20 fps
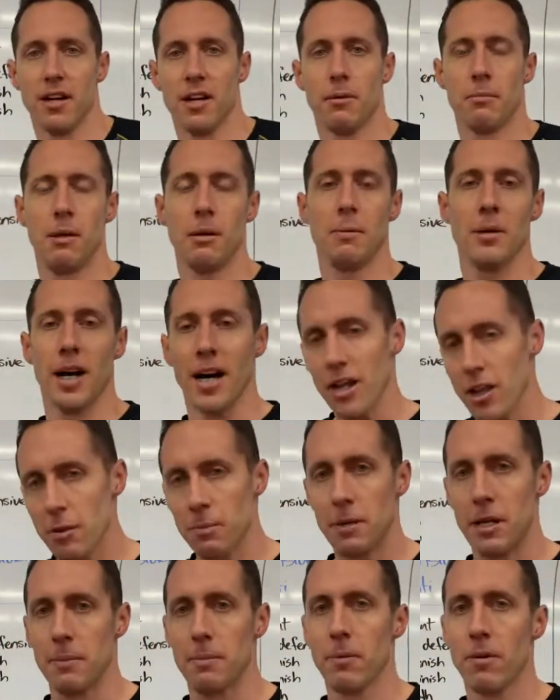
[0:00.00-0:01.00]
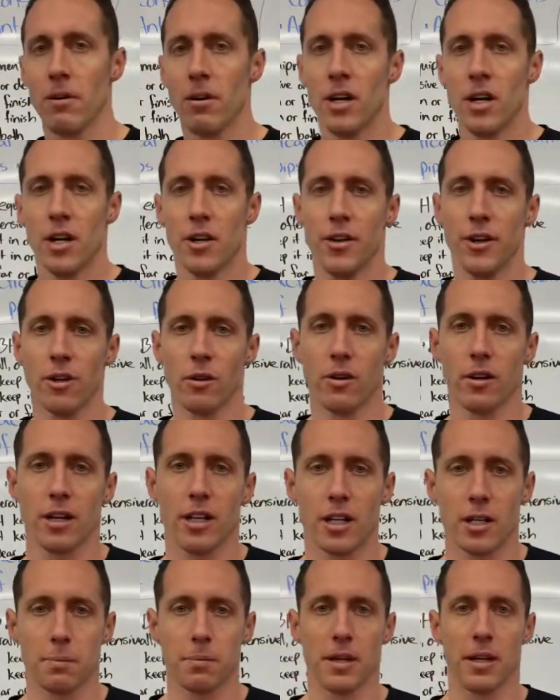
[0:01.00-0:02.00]
Maybe other people, they're looking
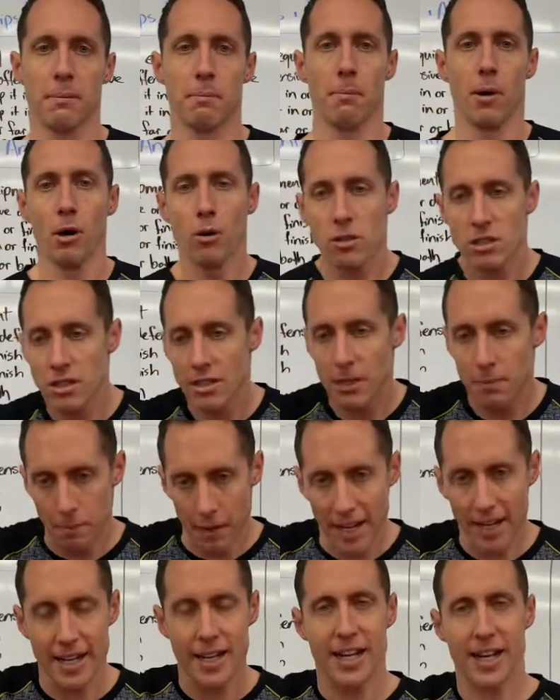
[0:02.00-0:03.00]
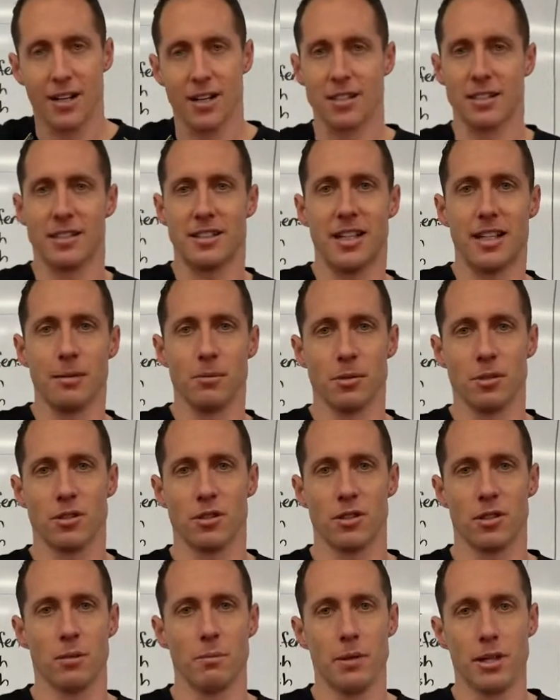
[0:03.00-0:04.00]
to play mostly backhand on the table, so
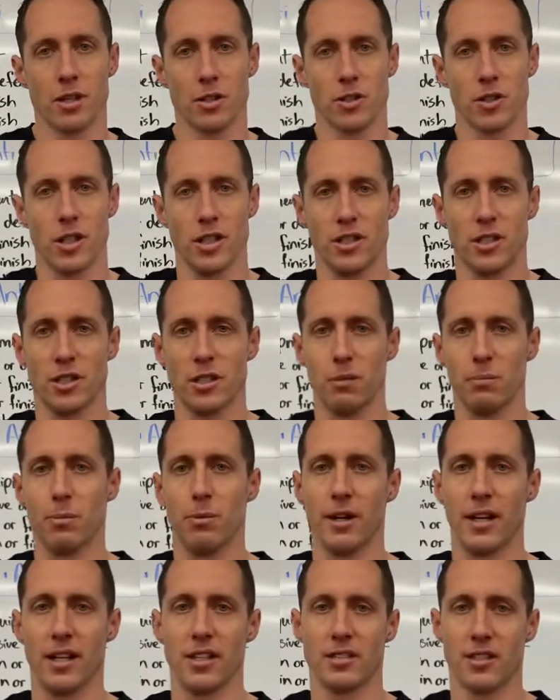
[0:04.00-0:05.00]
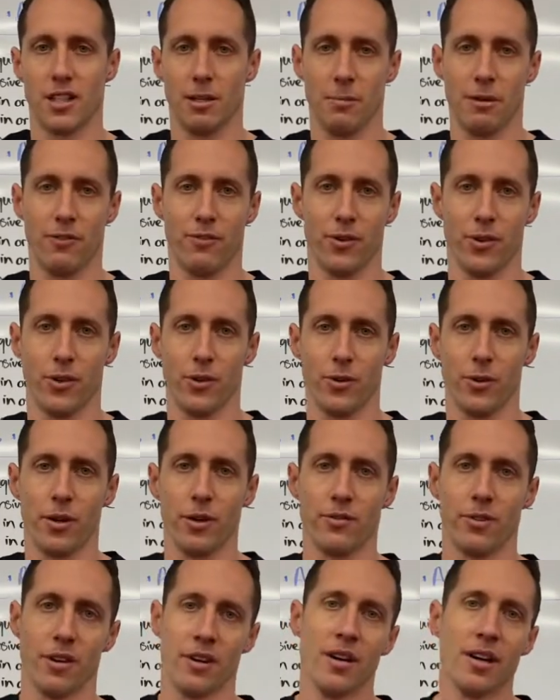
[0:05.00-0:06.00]
their middle transition point is going to be further
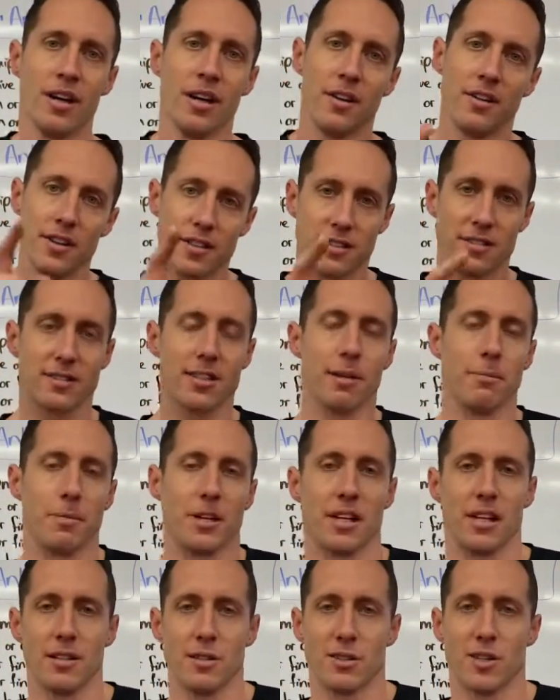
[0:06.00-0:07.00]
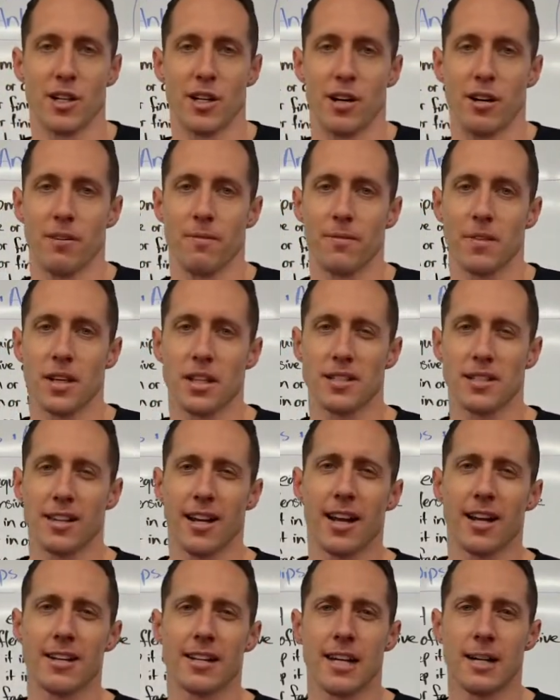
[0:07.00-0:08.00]
over. This is something to consider. Because a
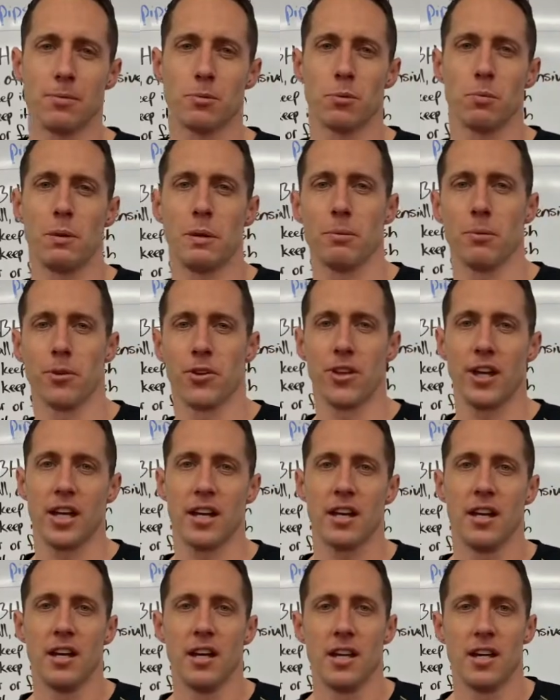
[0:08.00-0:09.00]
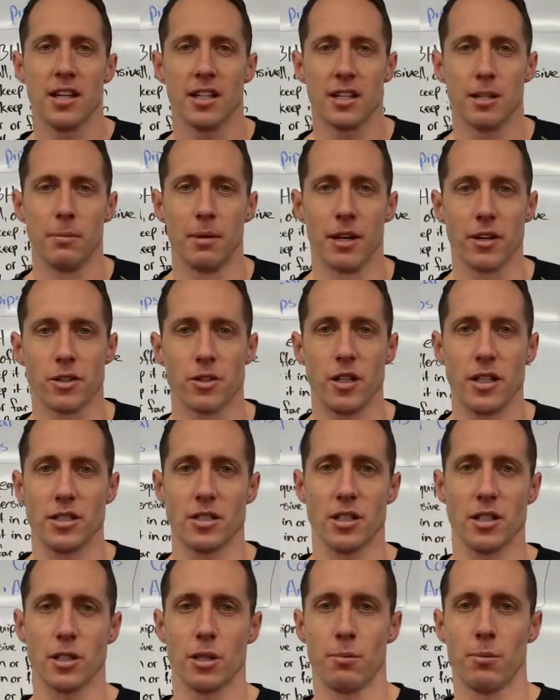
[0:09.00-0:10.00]
lot of times when people think hit the middle
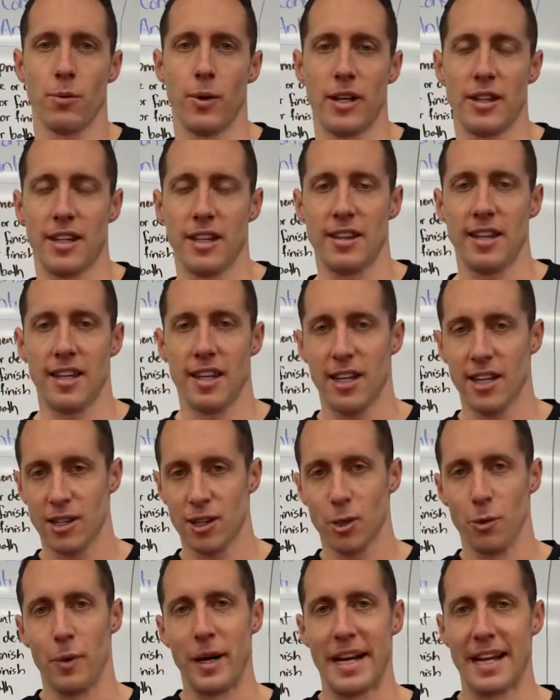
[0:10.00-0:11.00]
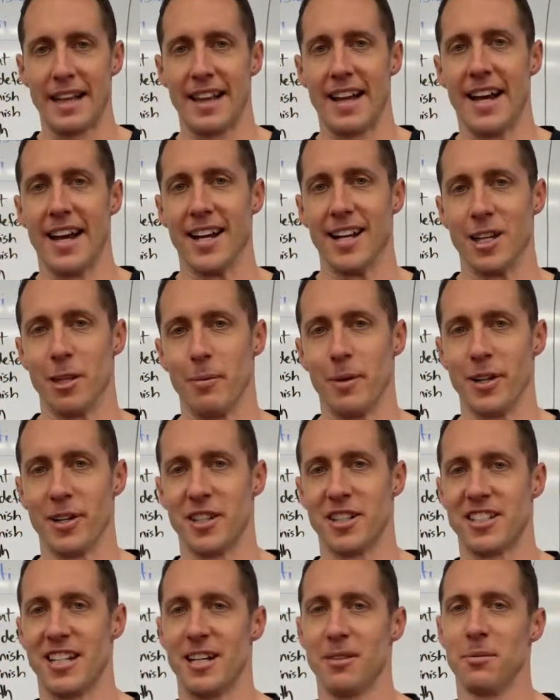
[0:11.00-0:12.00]
transition point, they think hit the white line in the middle of
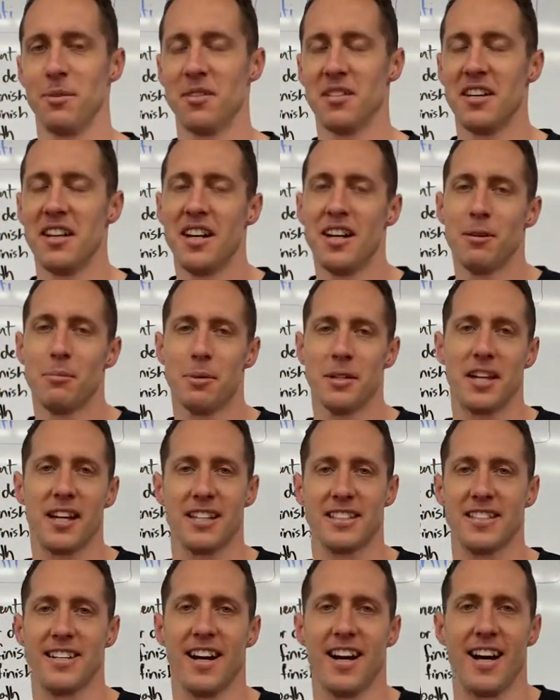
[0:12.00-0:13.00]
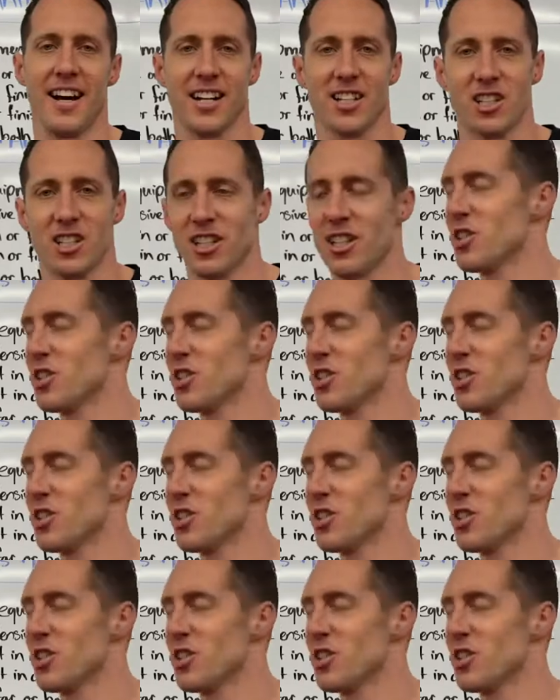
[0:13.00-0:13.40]
the table, but that's not actually the